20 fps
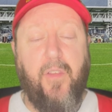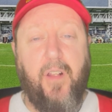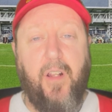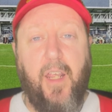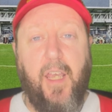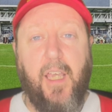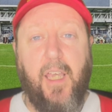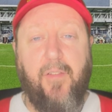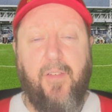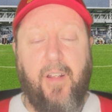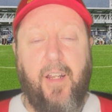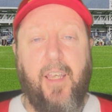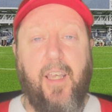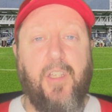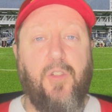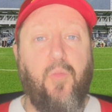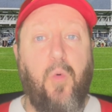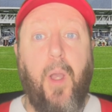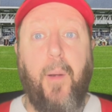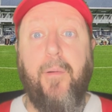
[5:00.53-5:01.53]
league, if you like,
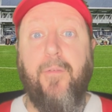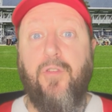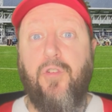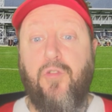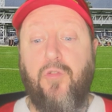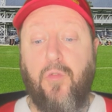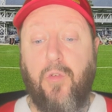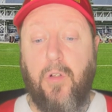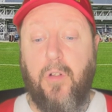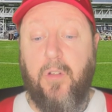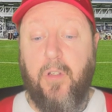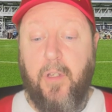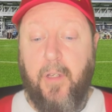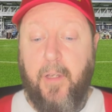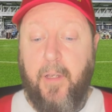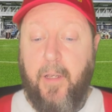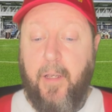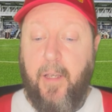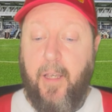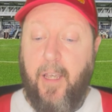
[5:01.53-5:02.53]
is where we've struggled.
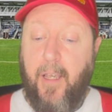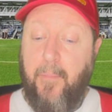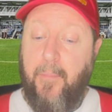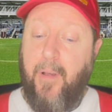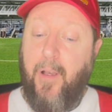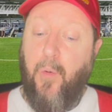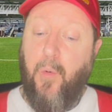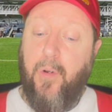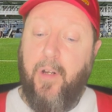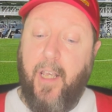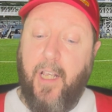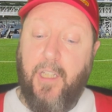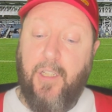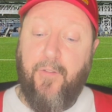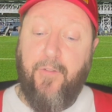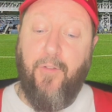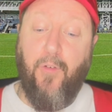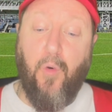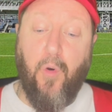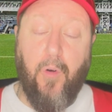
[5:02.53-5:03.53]
Our next
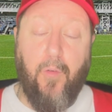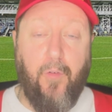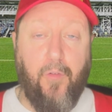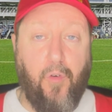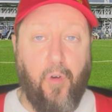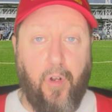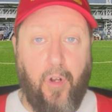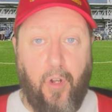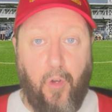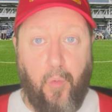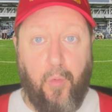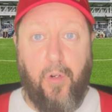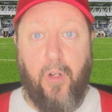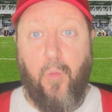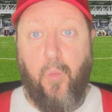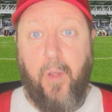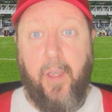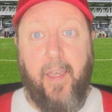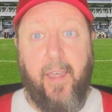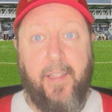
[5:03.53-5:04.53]
4, we've got Luton
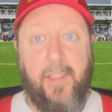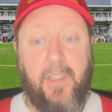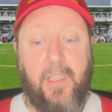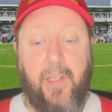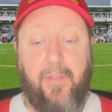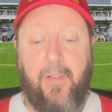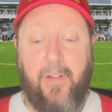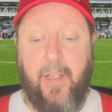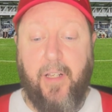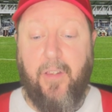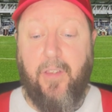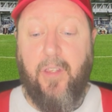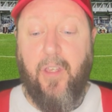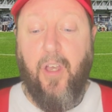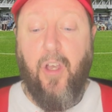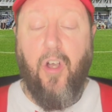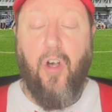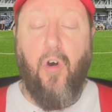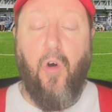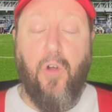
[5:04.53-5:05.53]
away in 17th,
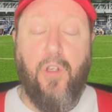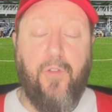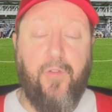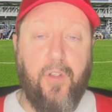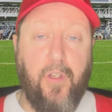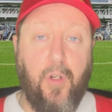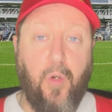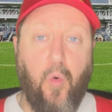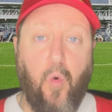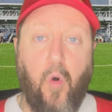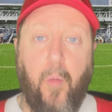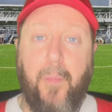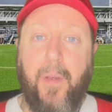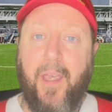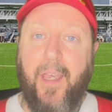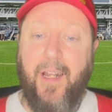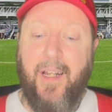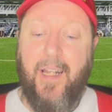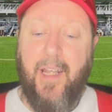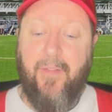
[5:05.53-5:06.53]
Oxford at home
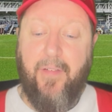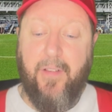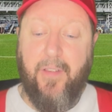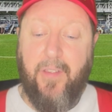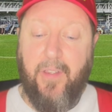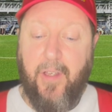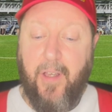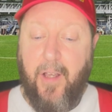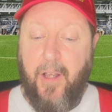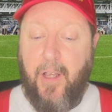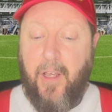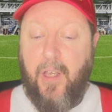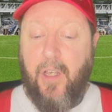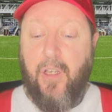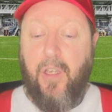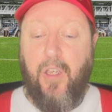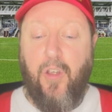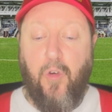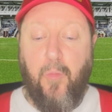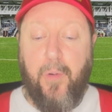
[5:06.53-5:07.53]
in 11th,
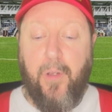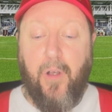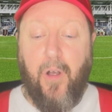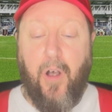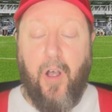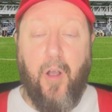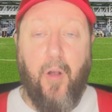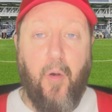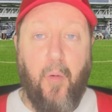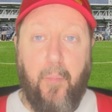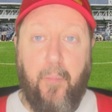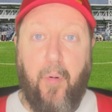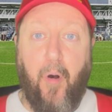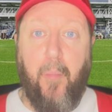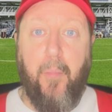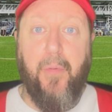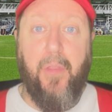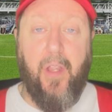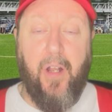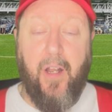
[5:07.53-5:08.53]
QPR
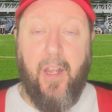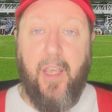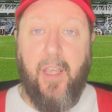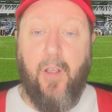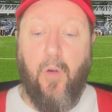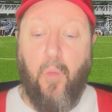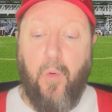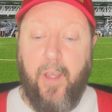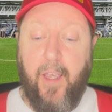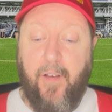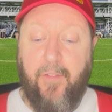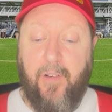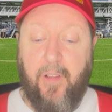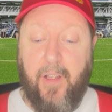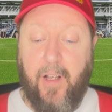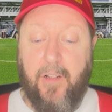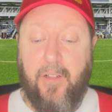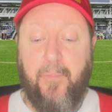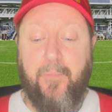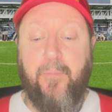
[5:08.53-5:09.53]
bottom of the league away after
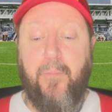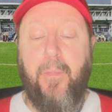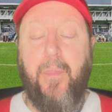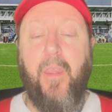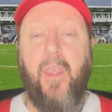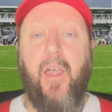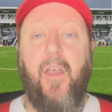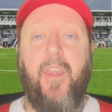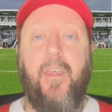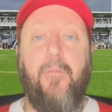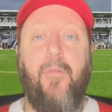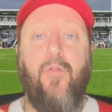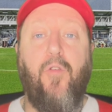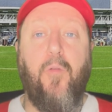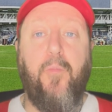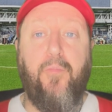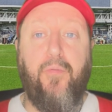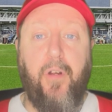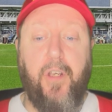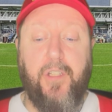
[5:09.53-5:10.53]
that, and then we've
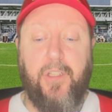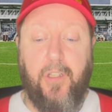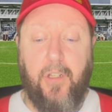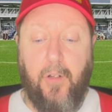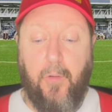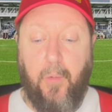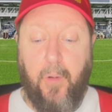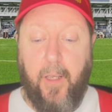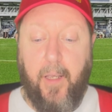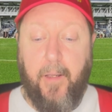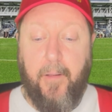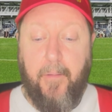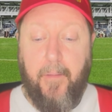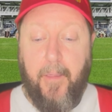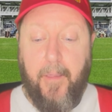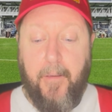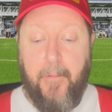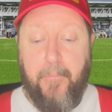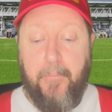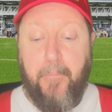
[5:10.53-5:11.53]
got Preston away,
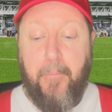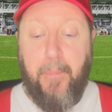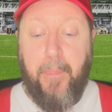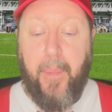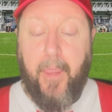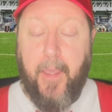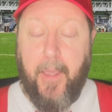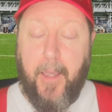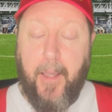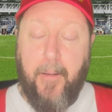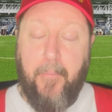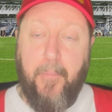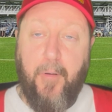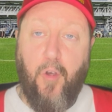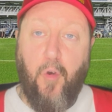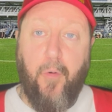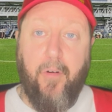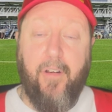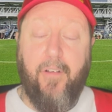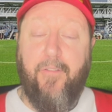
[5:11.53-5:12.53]

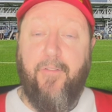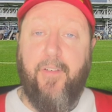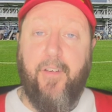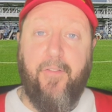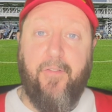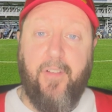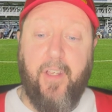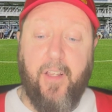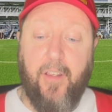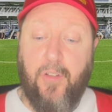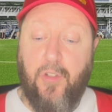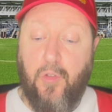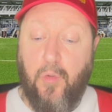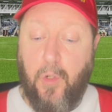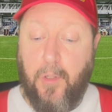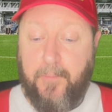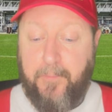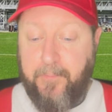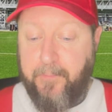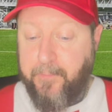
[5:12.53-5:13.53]
who are in 15th.
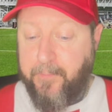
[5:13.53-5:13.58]
So